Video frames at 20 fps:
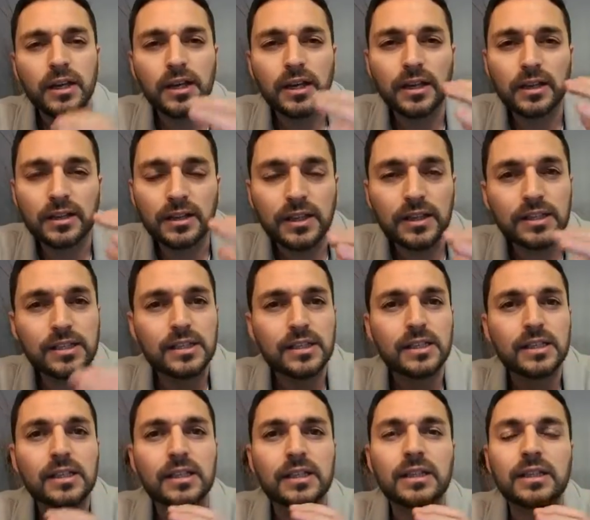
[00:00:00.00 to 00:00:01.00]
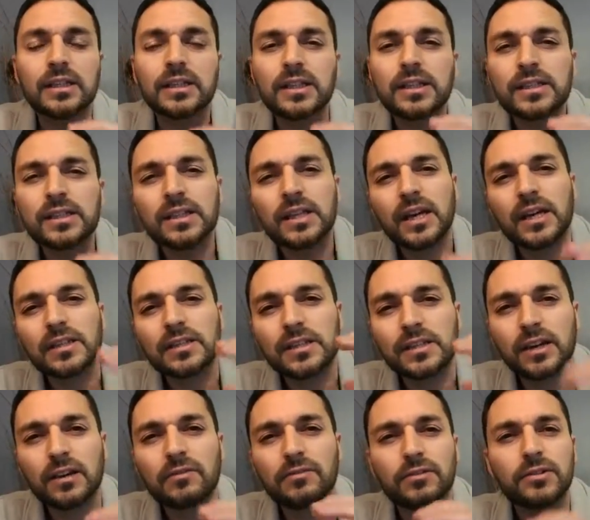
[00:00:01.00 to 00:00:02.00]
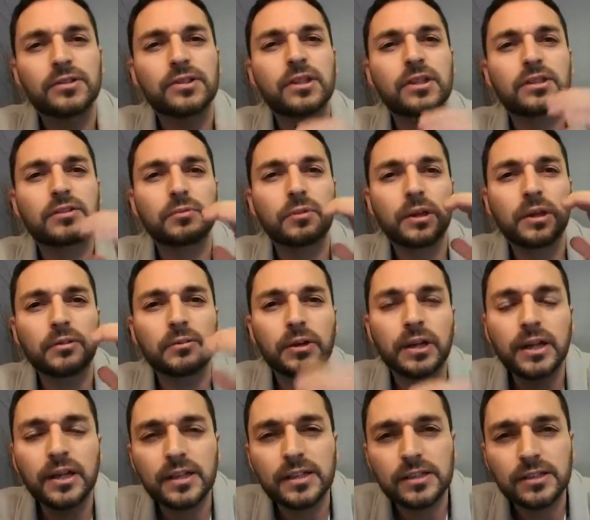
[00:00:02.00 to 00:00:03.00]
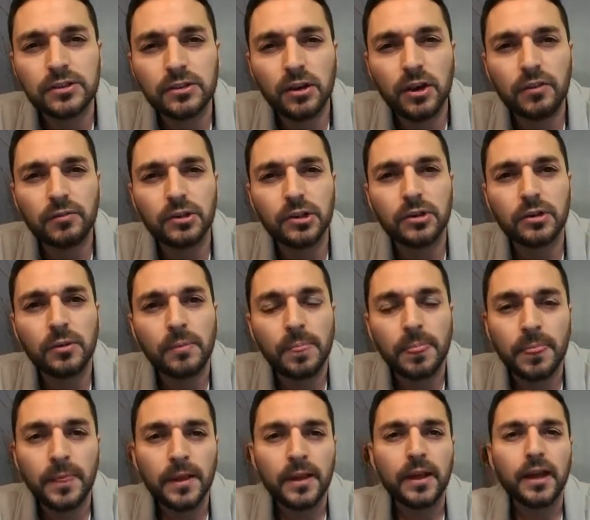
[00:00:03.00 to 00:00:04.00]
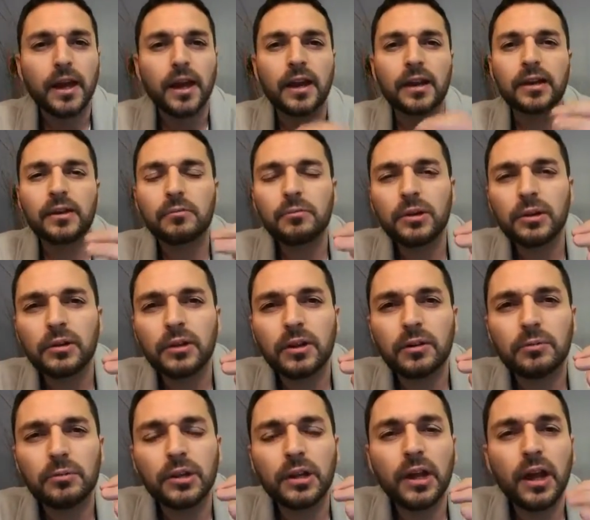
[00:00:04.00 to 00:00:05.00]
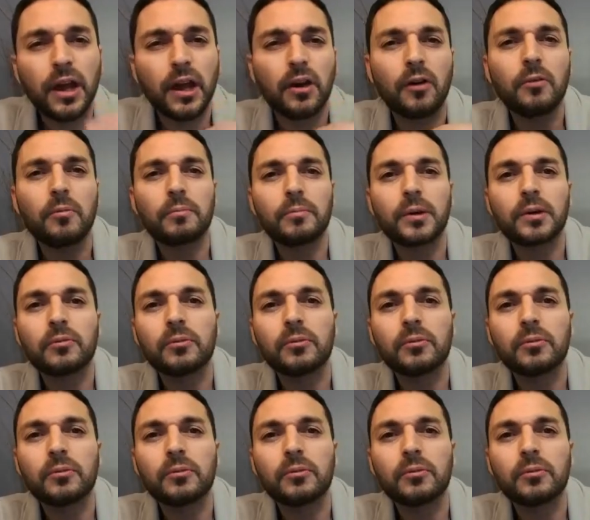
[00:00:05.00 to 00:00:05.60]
In this case, selfishness will really serve you, and it will help you.